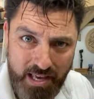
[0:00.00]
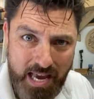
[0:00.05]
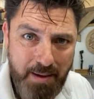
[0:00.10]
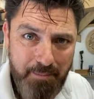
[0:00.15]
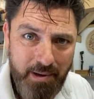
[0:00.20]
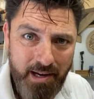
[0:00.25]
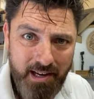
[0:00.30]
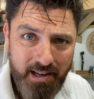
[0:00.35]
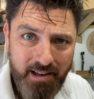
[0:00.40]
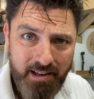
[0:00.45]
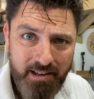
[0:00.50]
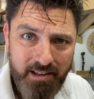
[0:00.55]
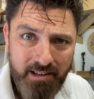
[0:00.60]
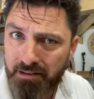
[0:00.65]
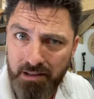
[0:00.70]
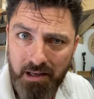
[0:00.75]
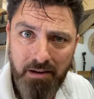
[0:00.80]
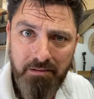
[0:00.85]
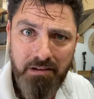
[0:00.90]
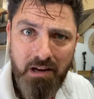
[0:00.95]
that matter,
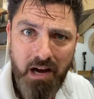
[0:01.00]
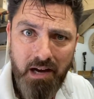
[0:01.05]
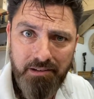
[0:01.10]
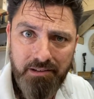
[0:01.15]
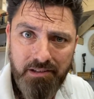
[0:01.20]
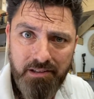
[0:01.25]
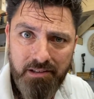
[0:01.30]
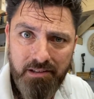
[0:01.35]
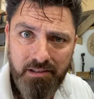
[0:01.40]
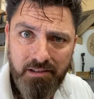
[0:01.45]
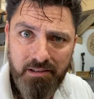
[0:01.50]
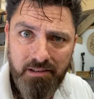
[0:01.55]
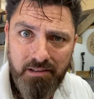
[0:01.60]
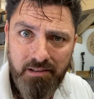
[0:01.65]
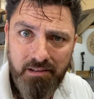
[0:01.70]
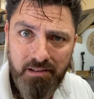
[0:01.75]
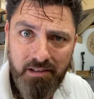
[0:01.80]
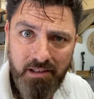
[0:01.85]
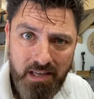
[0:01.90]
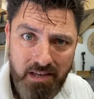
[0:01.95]
no nuts
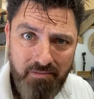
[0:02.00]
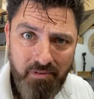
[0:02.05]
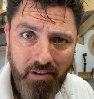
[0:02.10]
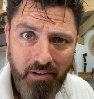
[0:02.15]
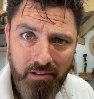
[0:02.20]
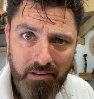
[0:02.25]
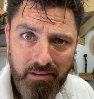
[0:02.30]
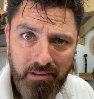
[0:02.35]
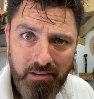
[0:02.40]
either.